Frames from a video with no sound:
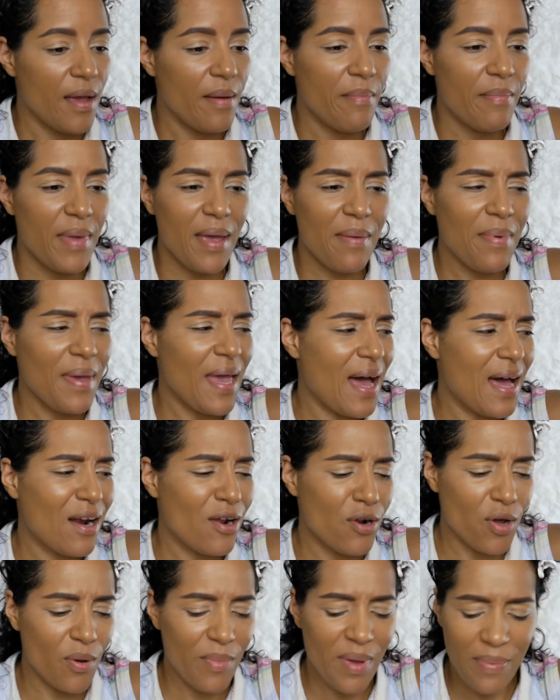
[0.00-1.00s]
maybe, I don't
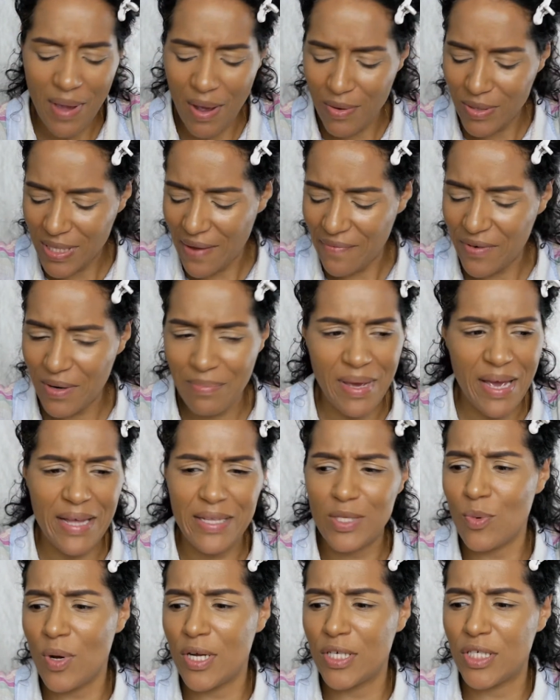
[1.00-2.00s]
know, maybe I was having a bad
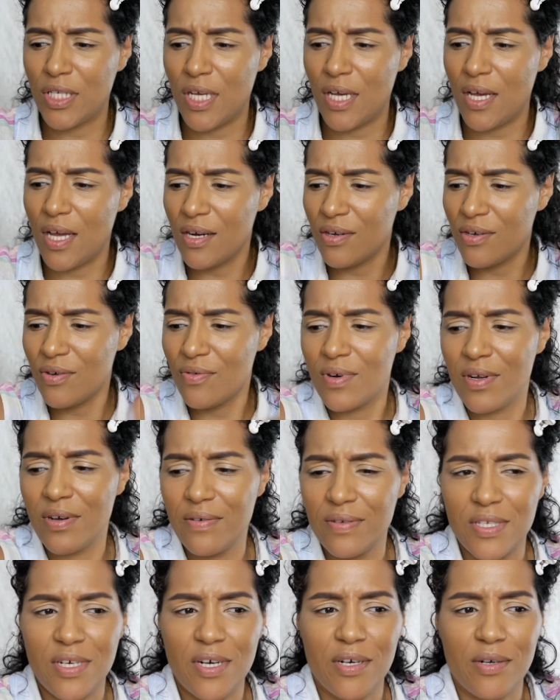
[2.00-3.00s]
swatch day. I don't know what I
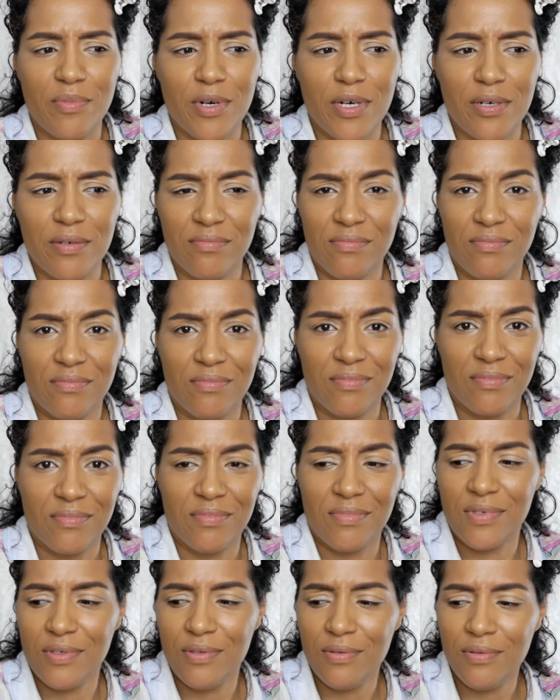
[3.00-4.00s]
was talking about.
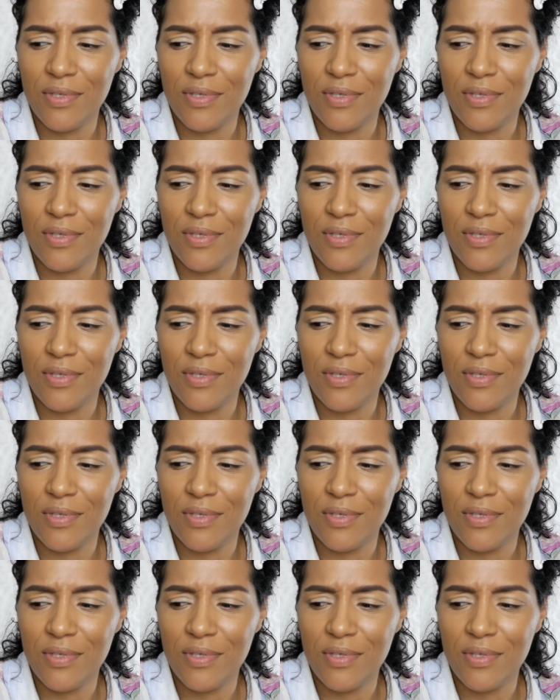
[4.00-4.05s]
Who